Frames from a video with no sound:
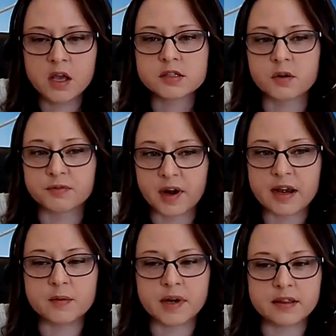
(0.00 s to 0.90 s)
So for
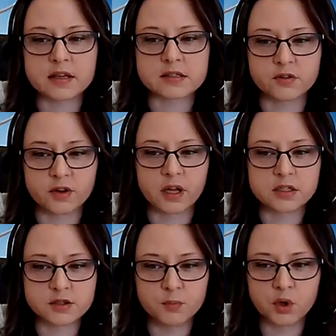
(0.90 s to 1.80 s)
anybody that's looking
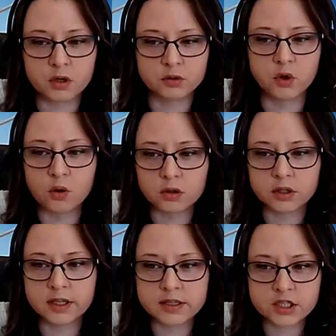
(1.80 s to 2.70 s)
to book
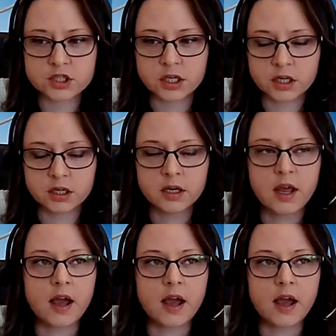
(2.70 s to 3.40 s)
locally this year,